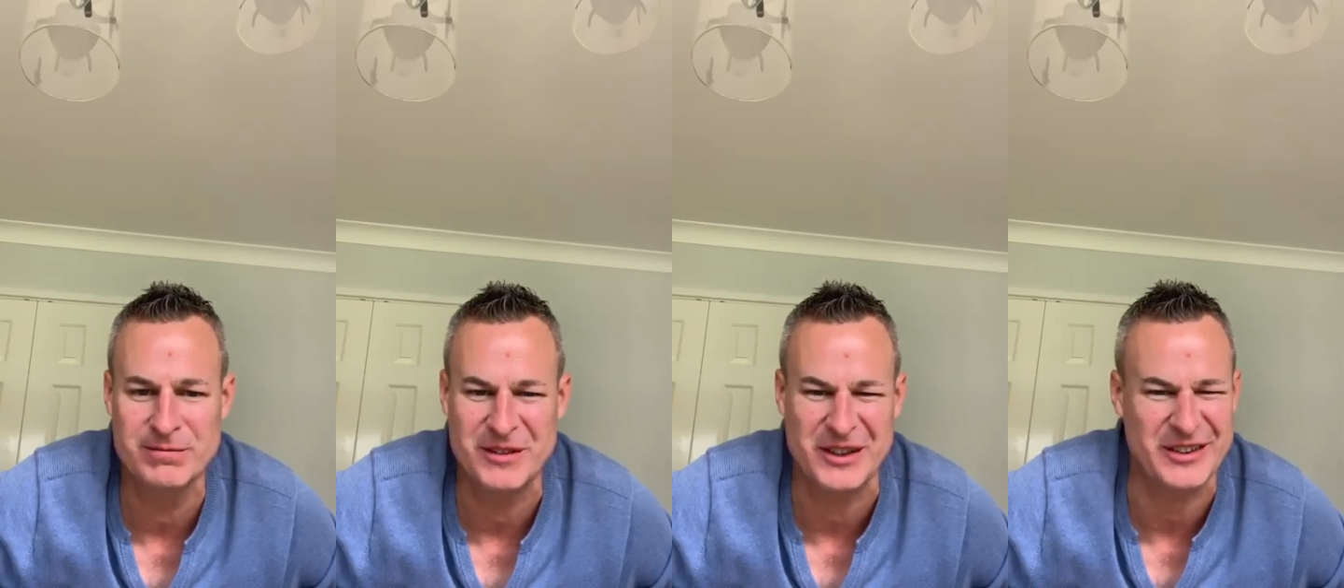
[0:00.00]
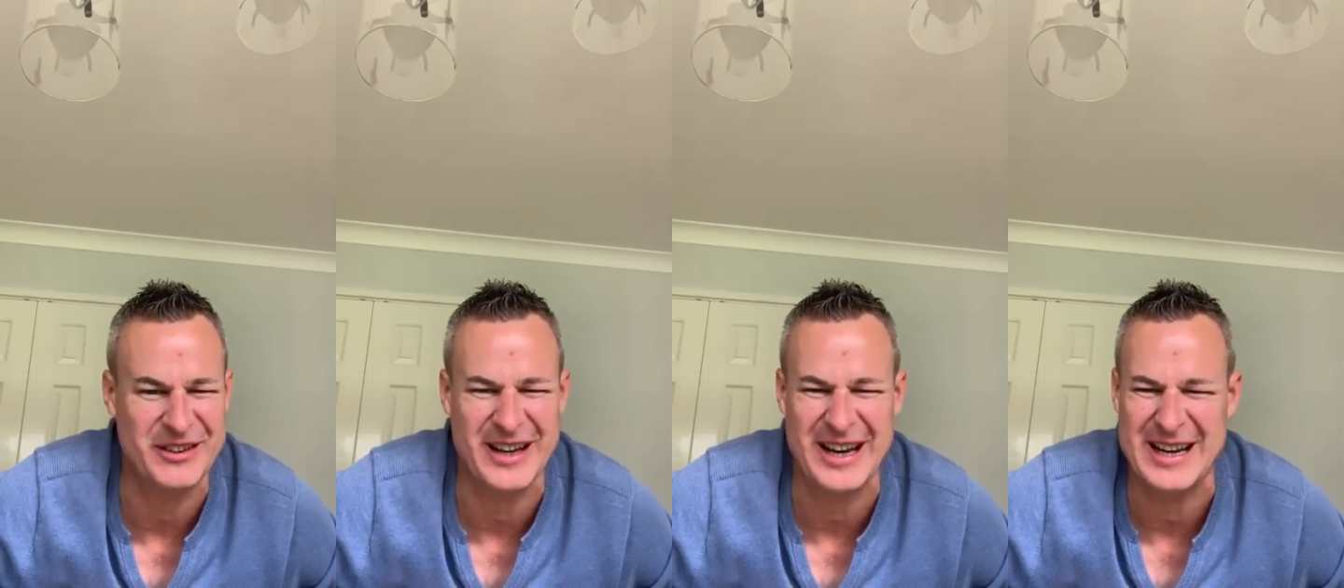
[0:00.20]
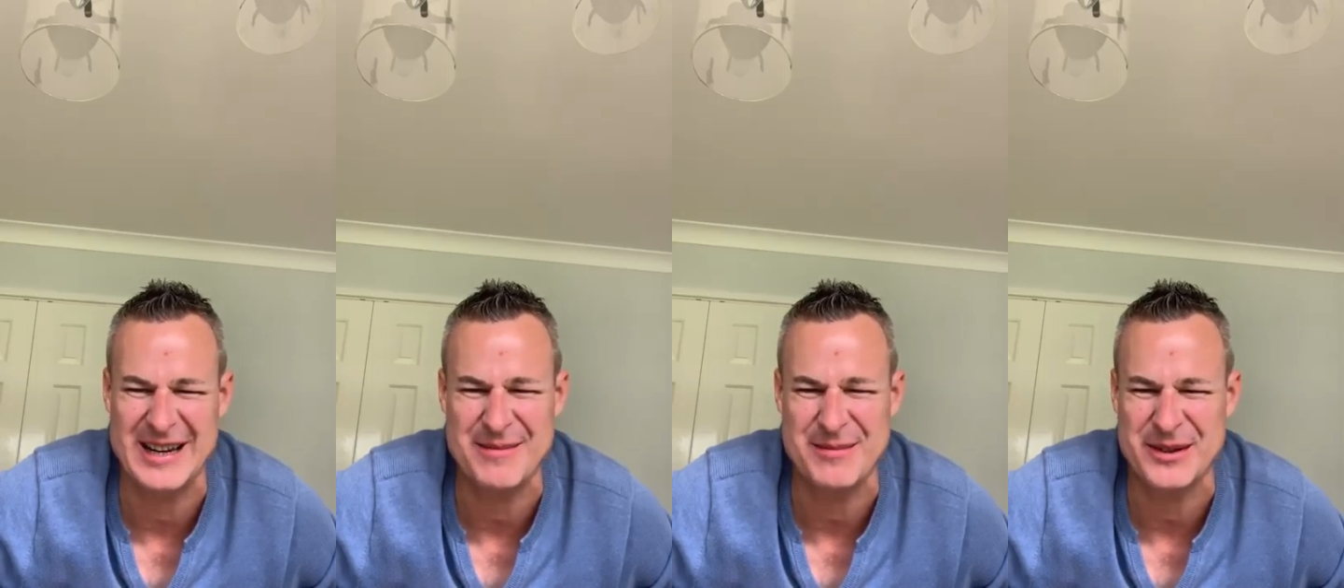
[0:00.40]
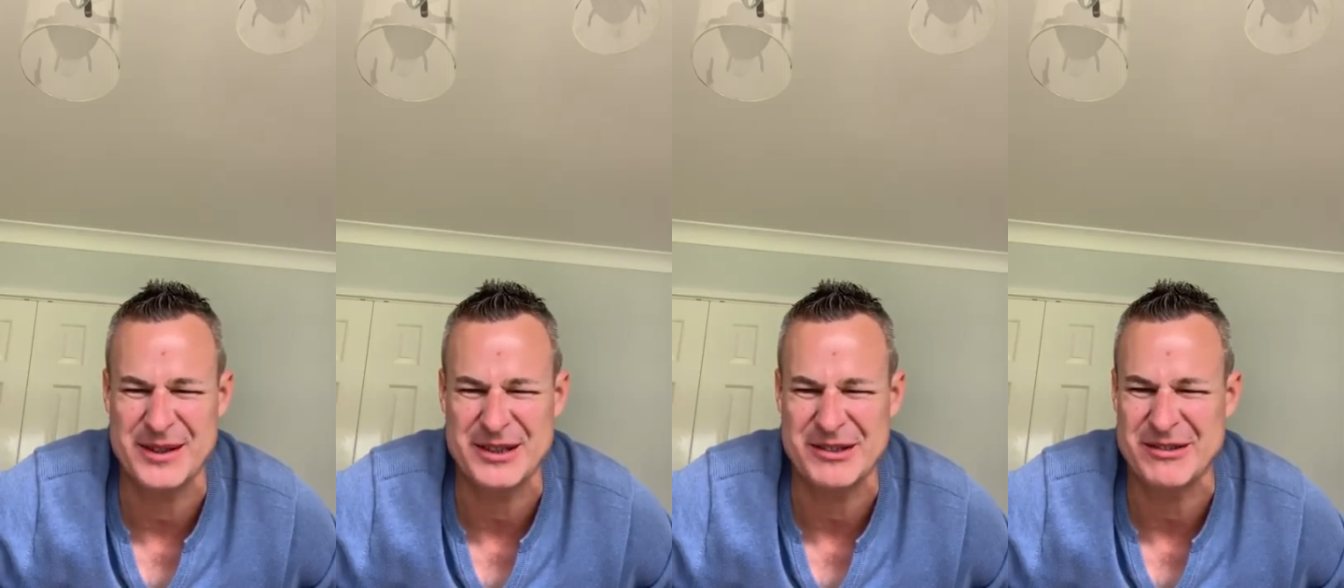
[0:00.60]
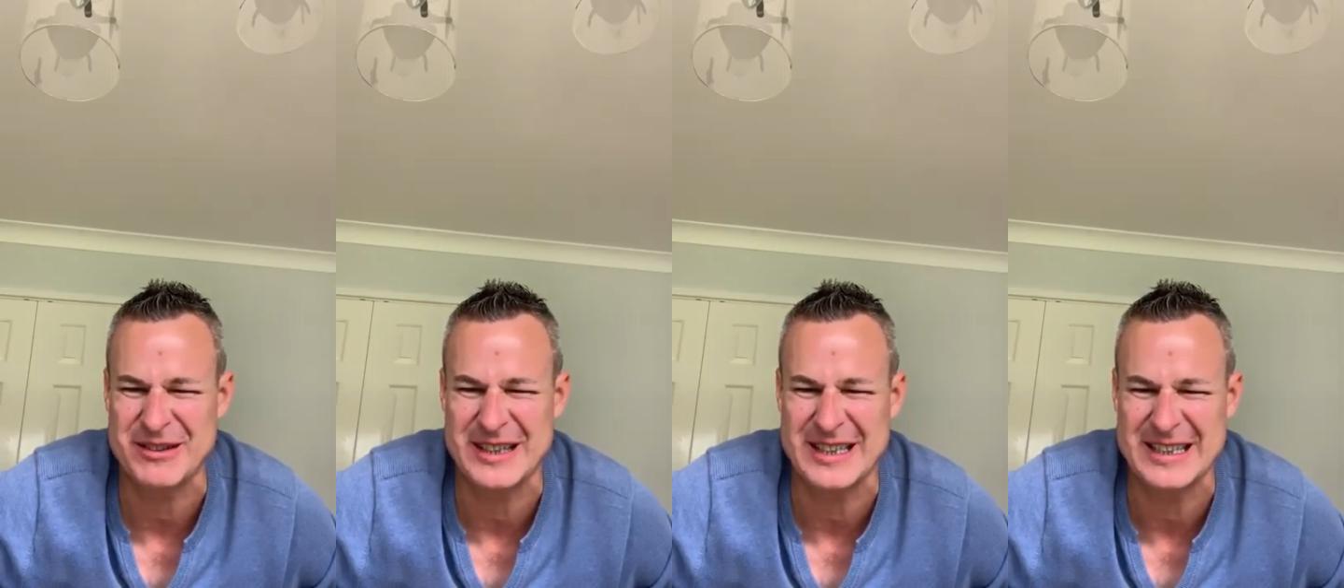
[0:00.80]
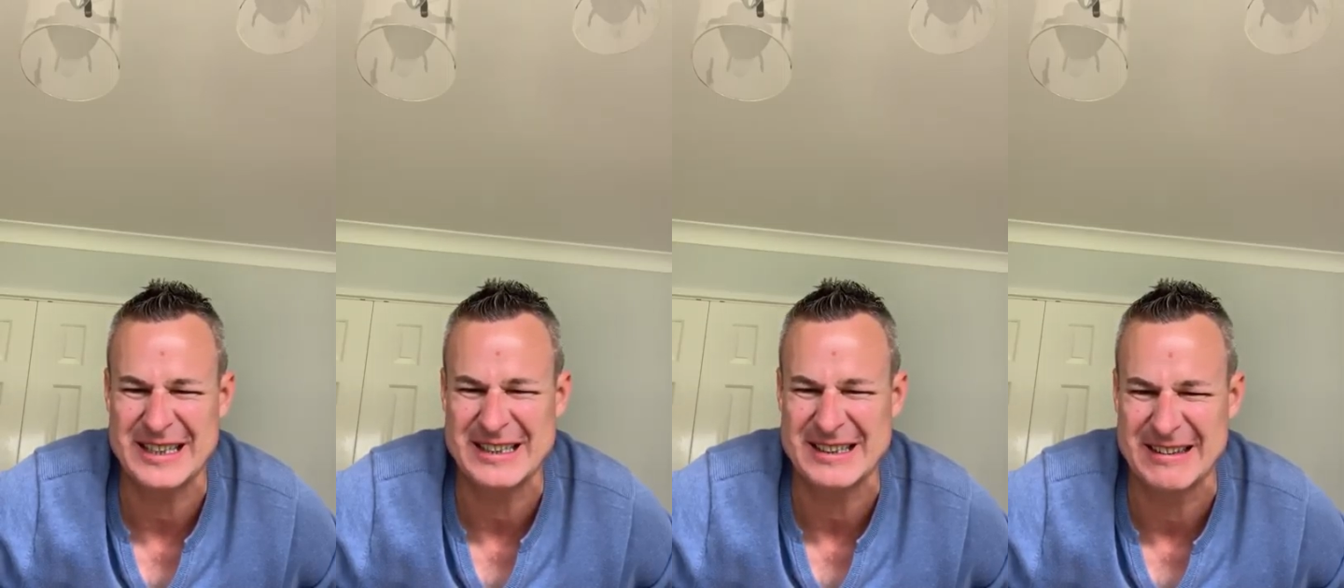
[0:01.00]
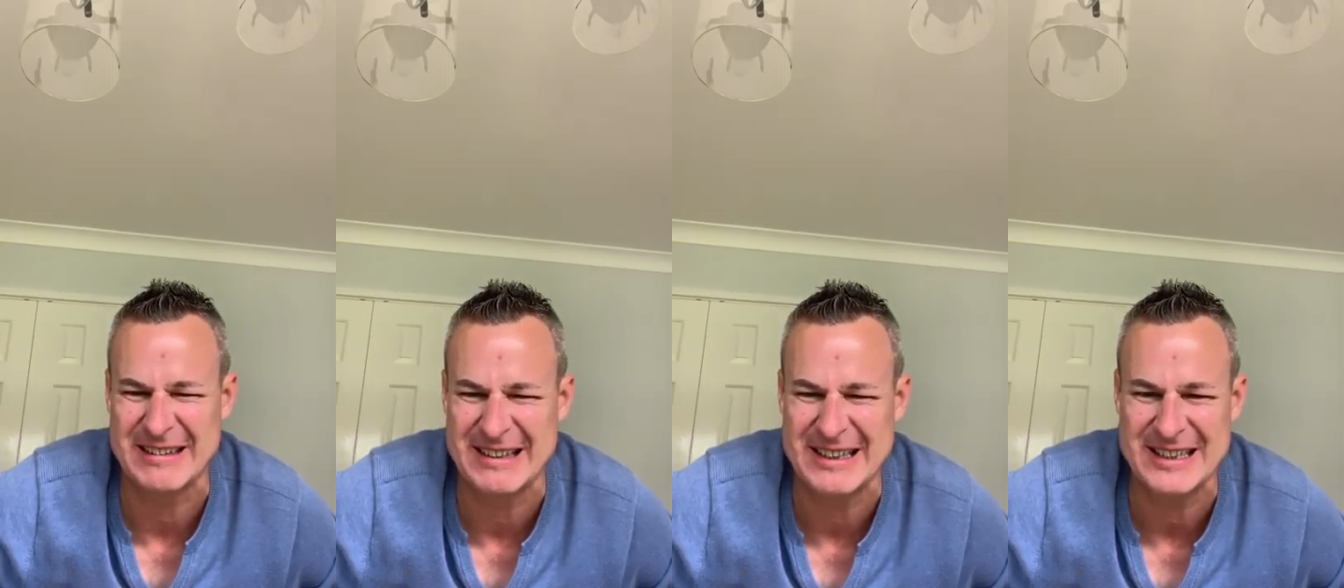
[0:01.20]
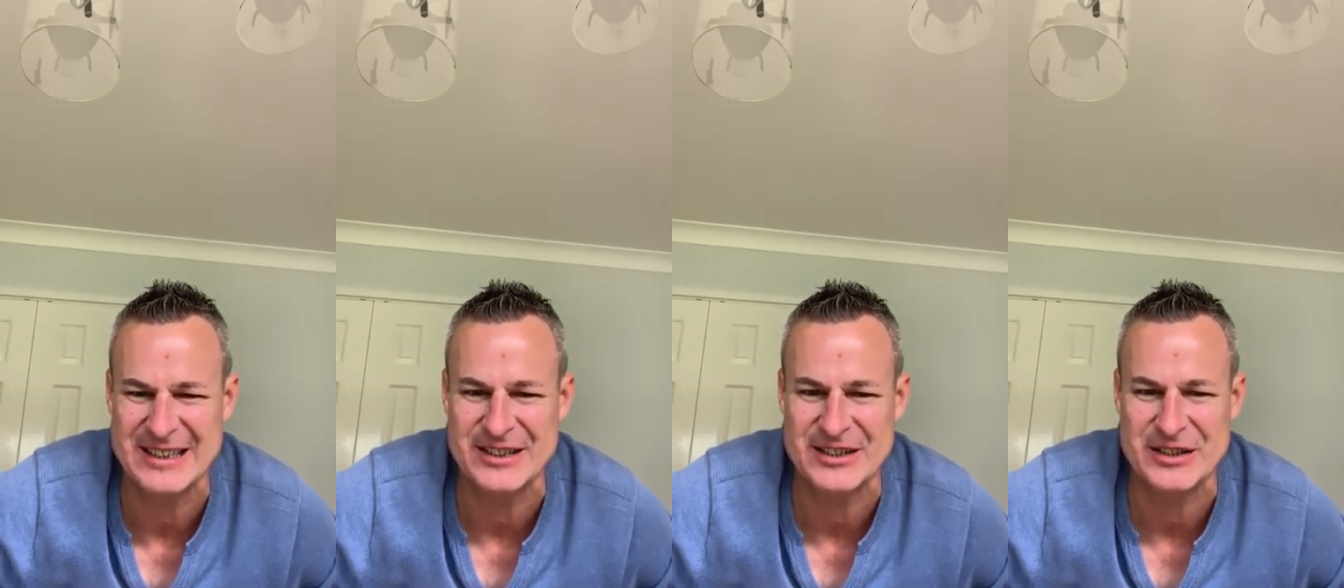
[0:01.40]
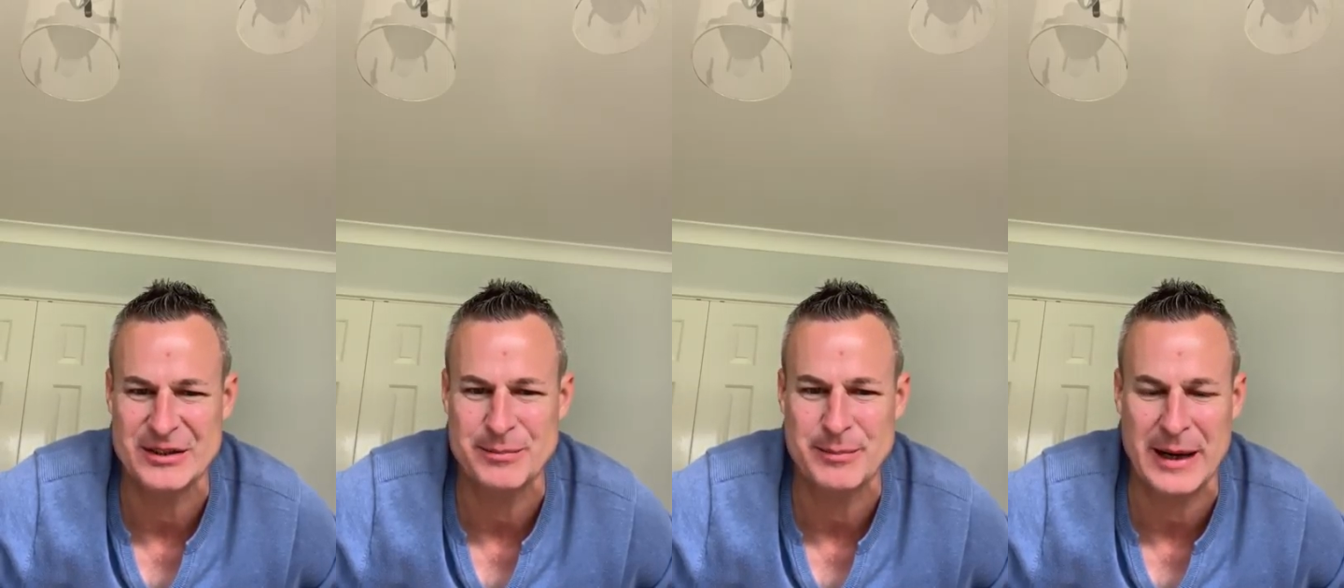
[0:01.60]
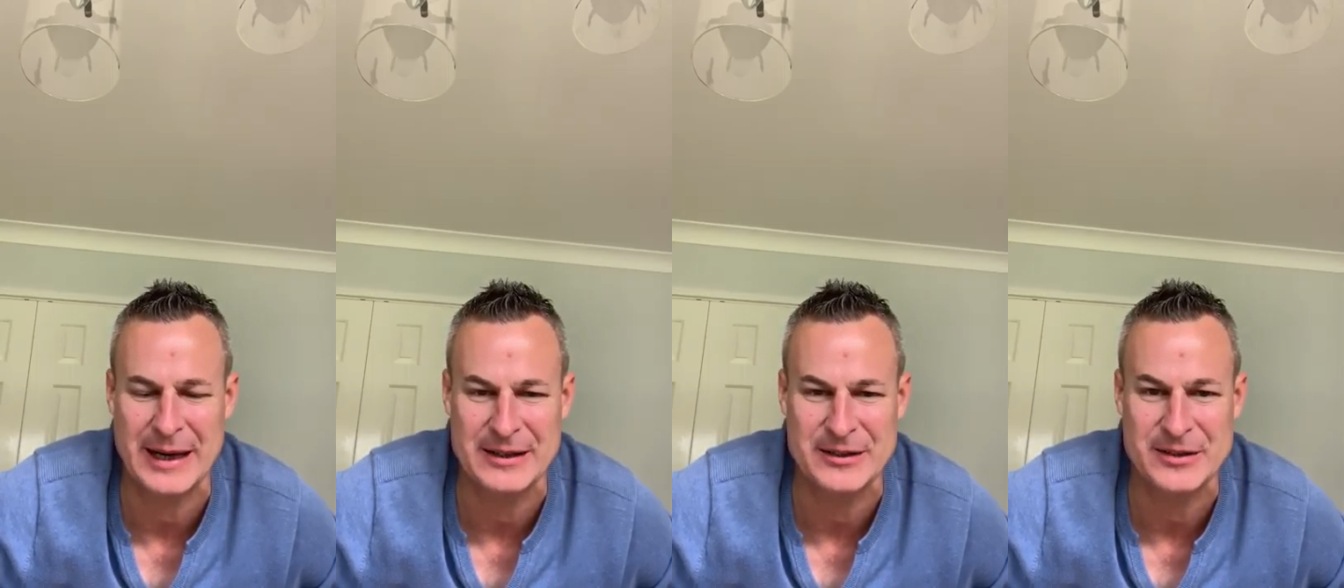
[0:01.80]
Not that anybody's really excited, it's
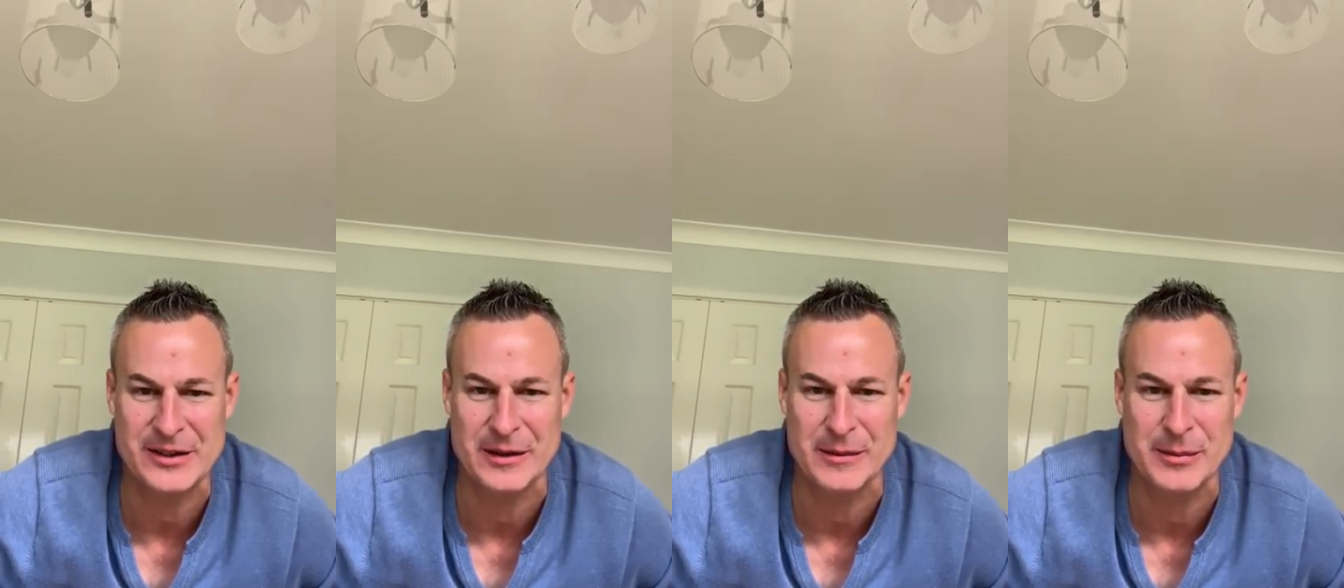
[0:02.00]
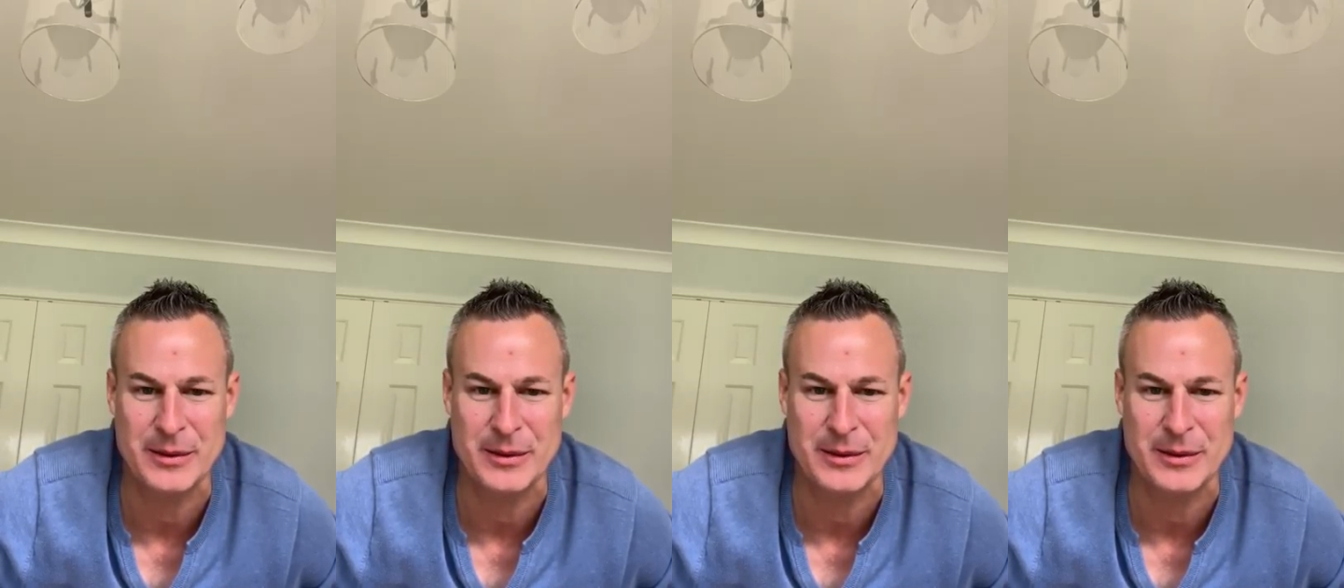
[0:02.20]
just Panto,